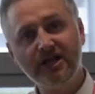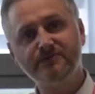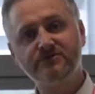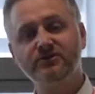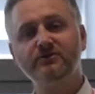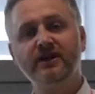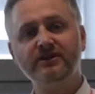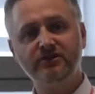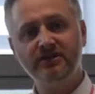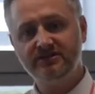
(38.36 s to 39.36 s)
helps to
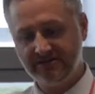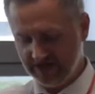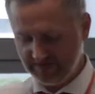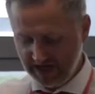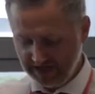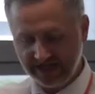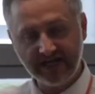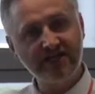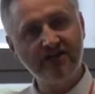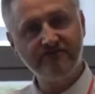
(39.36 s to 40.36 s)
increase the
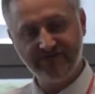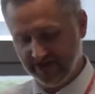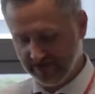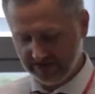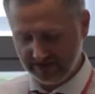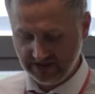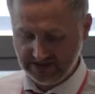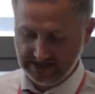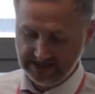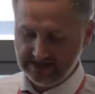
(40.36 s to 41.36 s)
magnetic field.
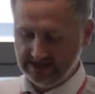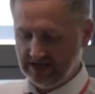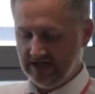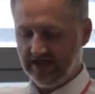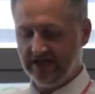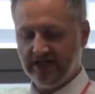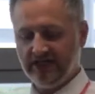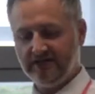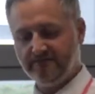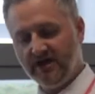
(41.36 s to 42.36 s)

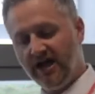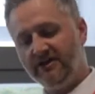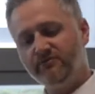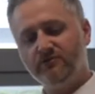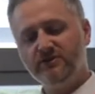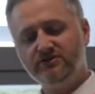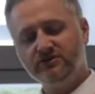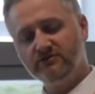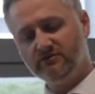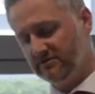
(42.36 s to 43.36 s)
And what we
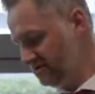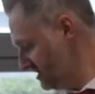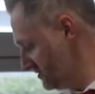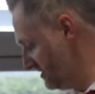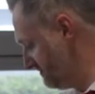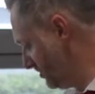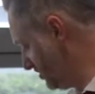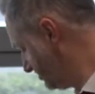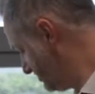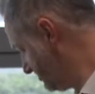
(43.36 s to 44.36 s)
do is we
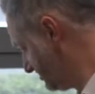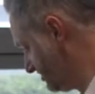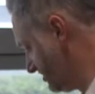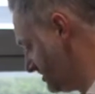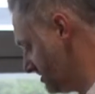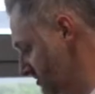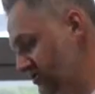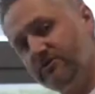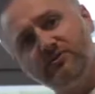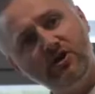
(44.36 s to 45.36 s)
put
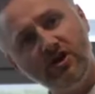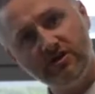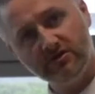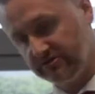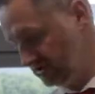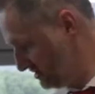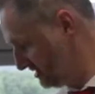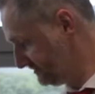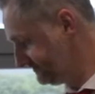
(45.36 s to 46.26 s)
two coils